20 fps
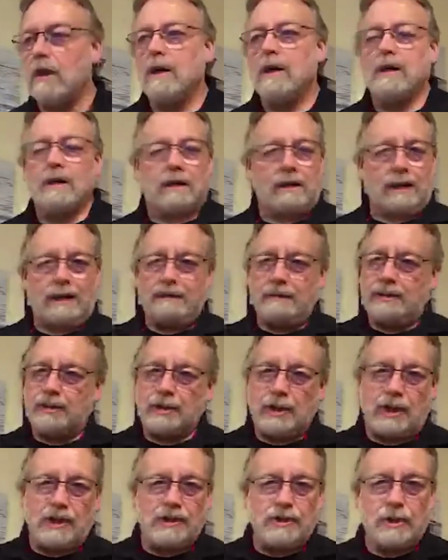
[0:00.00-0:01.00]
Climate
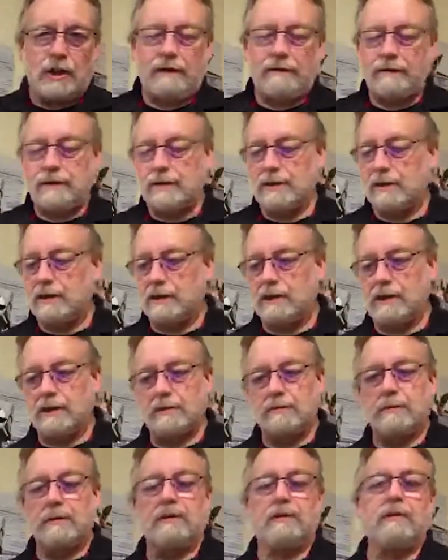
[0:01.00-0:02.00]
change obviously has
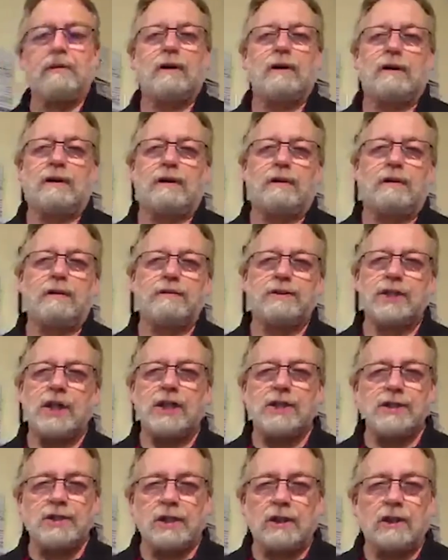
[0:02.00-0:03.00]
been
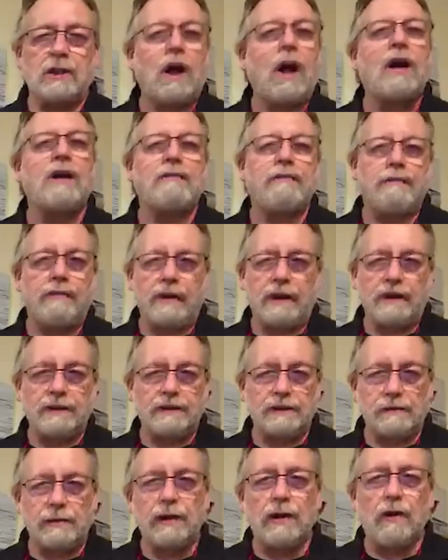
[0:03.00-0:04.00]
changing a lot of things,
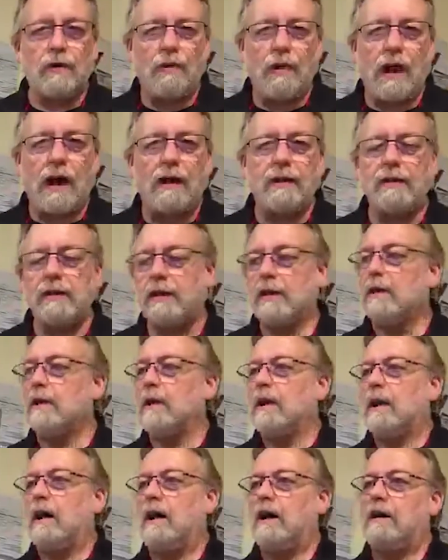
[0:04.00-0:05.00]
and we know that.
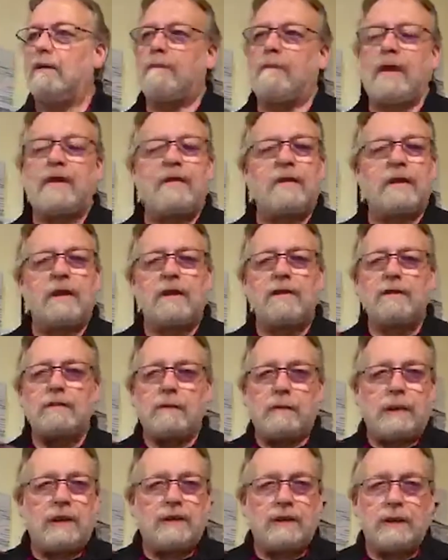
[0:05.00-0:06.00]
Then the other
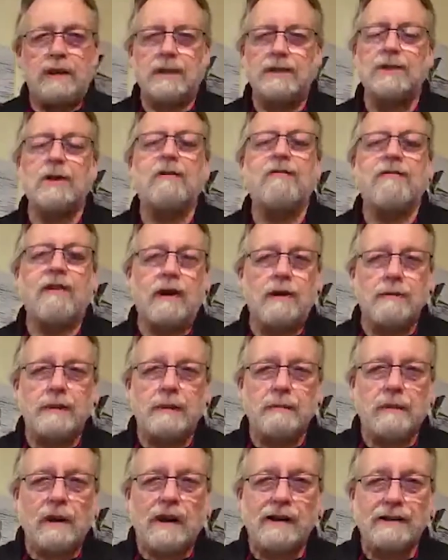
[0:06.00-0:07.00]
big thing is our farming
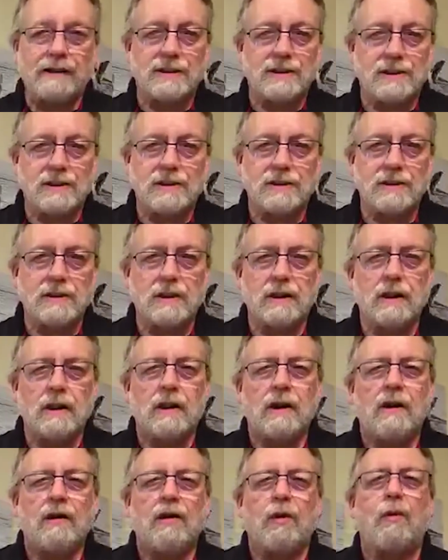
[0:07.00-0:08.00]
practices.
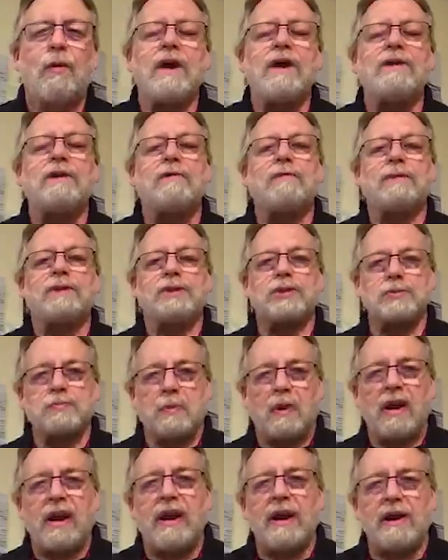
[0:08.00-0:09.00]
The way that we
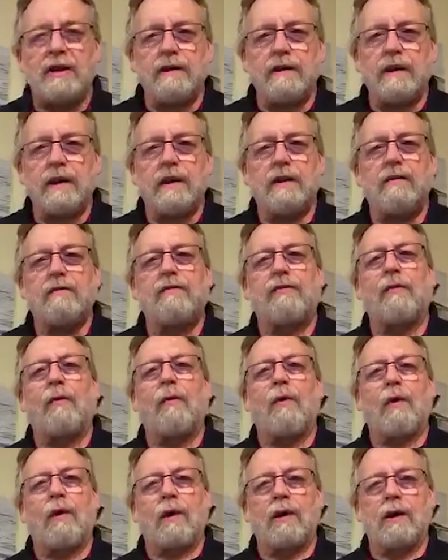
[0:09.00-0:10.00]
spray
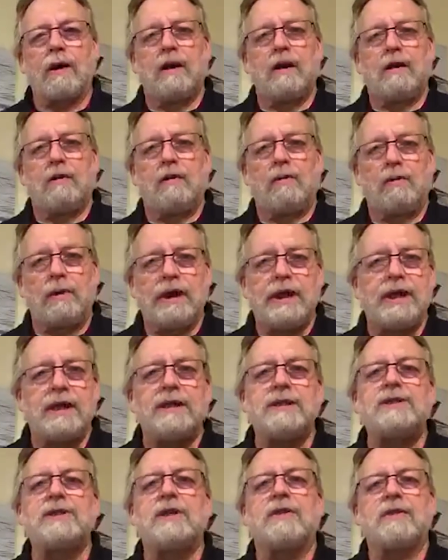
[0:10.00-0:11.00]
for
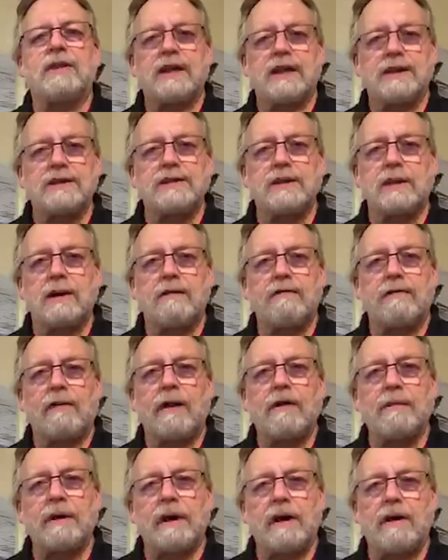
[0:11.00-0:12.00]
weeds and things in our
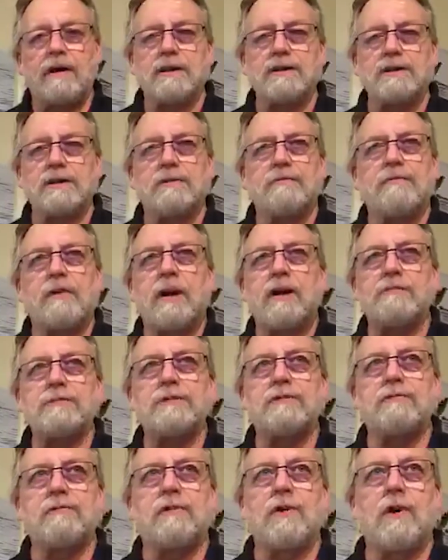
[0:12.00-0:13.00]
farming areas. And the farms
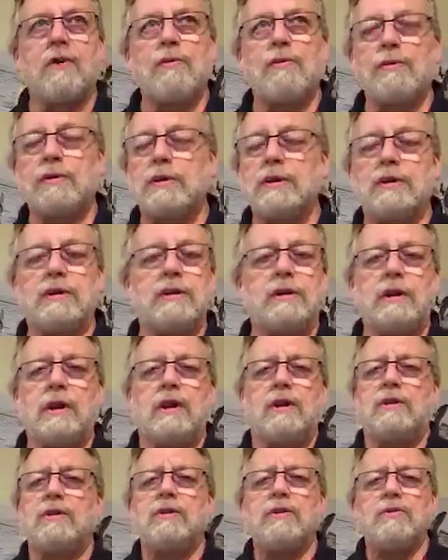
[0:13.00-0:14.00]
have grown to
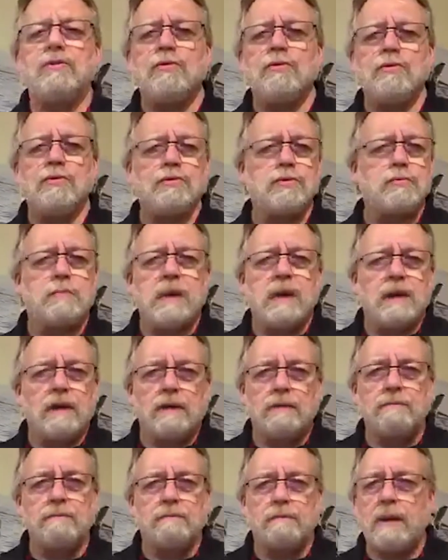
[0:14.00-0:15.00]
huge,
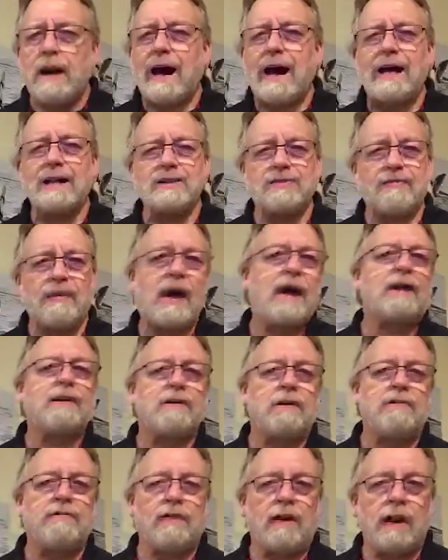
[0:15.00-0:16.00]
big mass factory
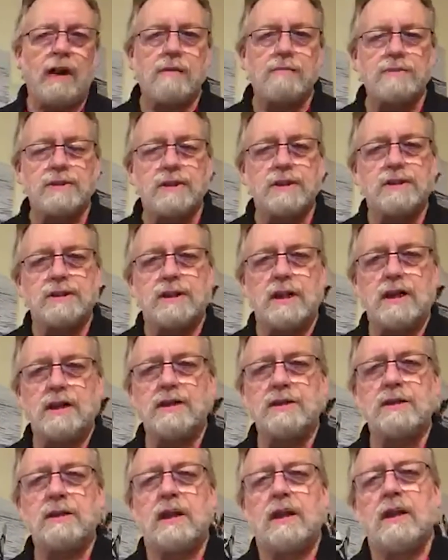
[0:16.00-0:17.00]
farms these
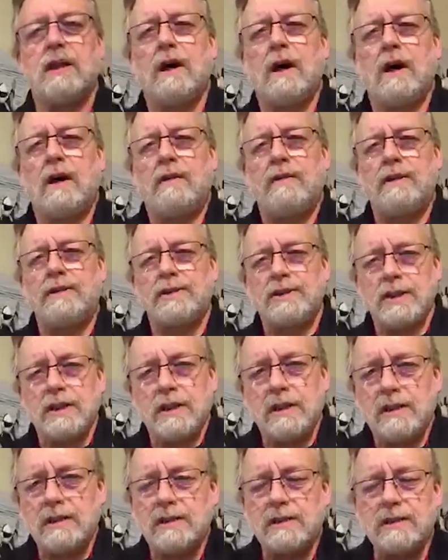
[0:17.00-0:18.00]
days. The
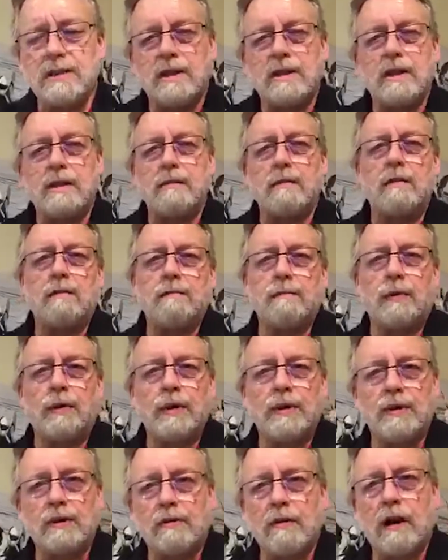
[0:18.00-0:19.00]
seeds that they put in
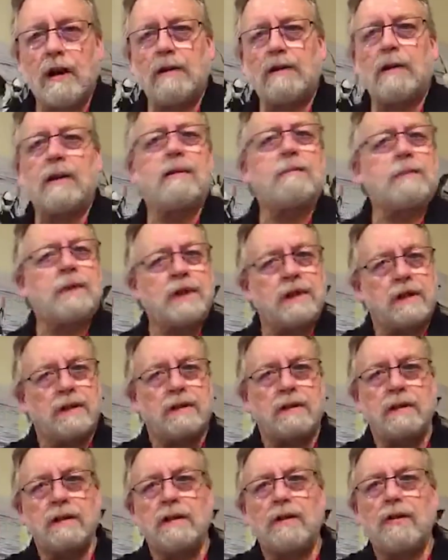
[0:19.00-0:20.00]
the ground, and
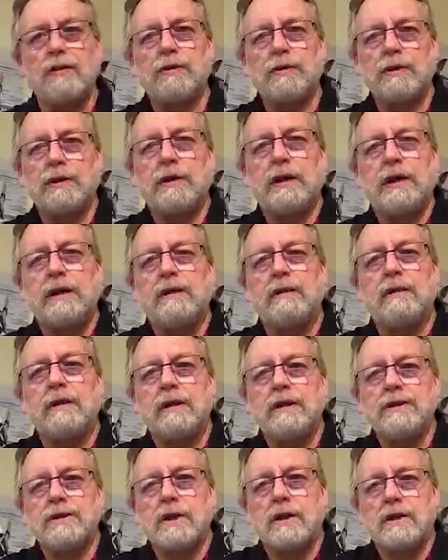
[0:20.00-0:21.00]
particularly locally here in
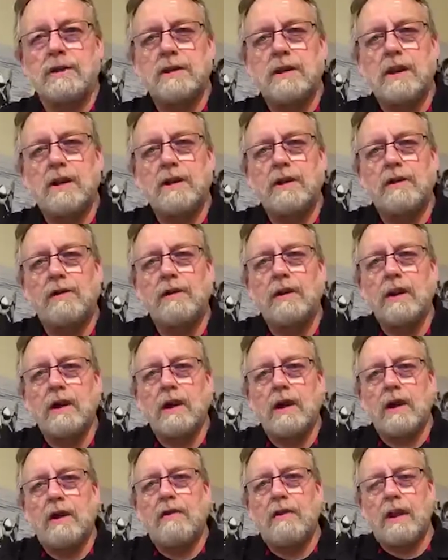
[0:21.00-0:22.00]
Eastern Ontario,
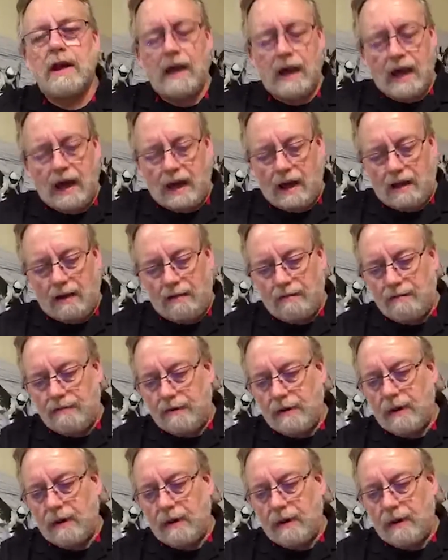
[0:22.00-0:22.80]
they have